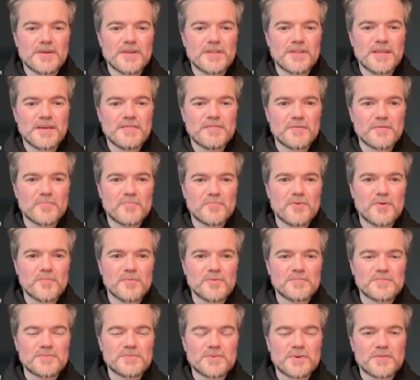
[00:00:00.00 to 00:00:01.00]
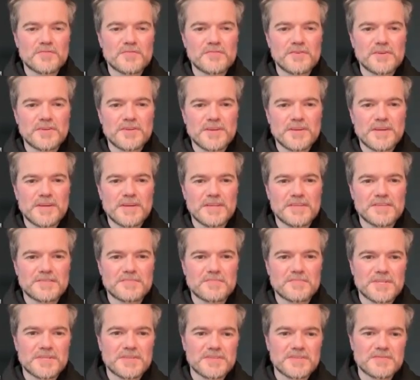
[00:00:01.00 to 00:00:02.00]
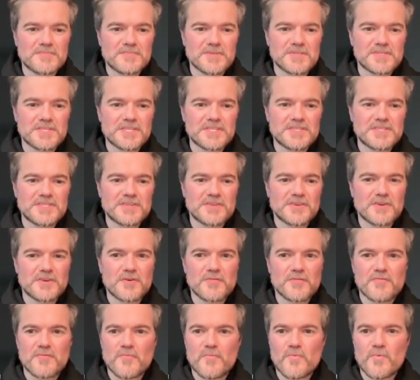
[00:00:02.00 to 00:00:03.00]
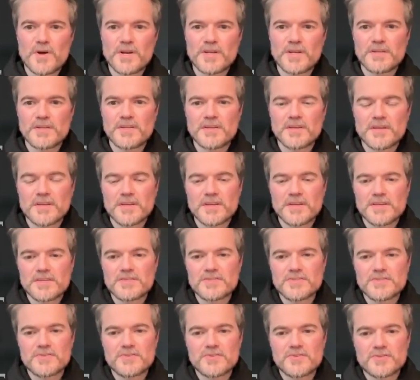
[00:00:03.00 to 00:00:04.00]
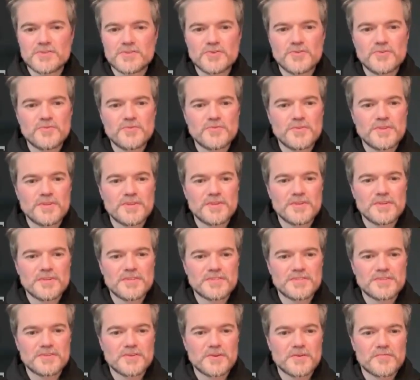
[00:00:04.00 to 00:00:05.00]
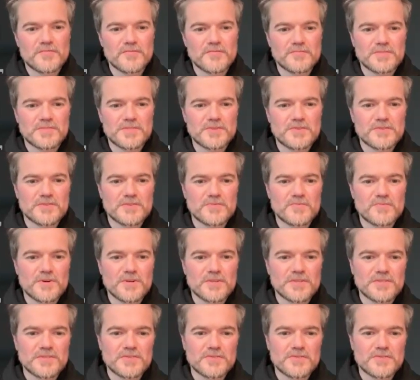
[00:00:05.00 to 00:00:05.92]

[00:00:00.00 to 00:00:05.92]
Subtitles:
level problem solving, and it's much easier to go from 1 to 2 than it is to go from 0 to 1.